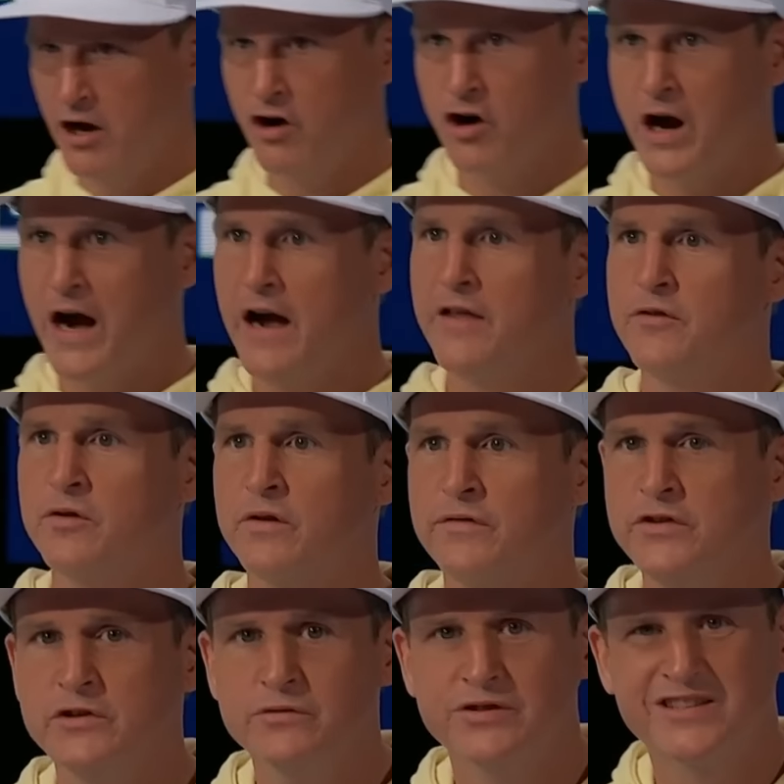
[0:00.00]
are either
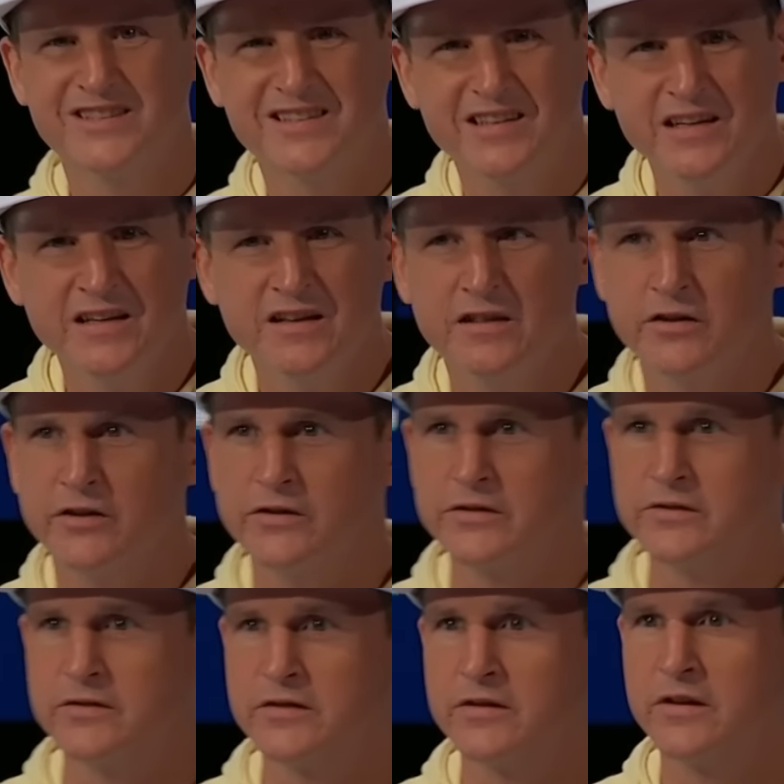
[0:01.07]
of you
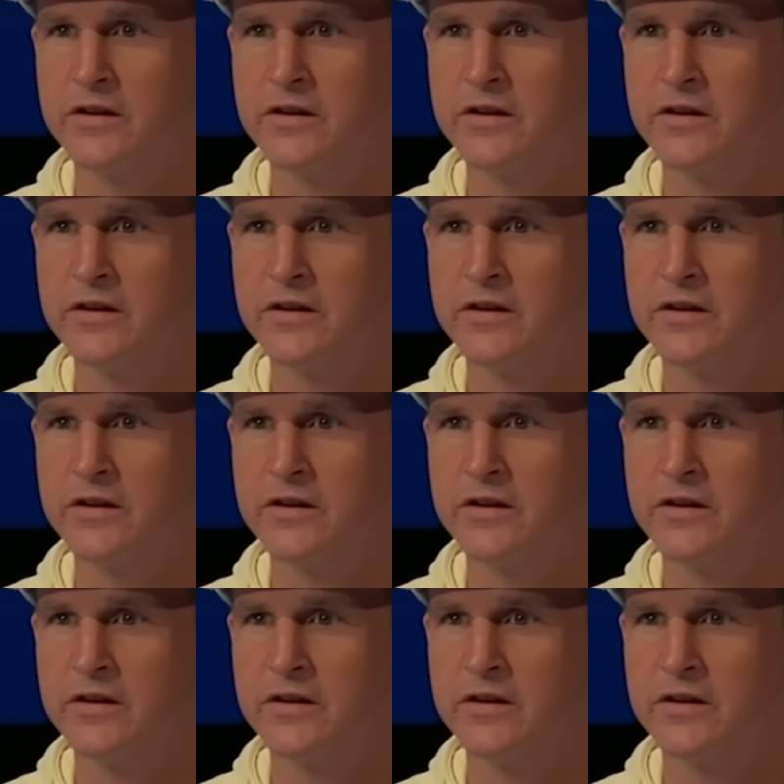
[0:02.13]
seethers?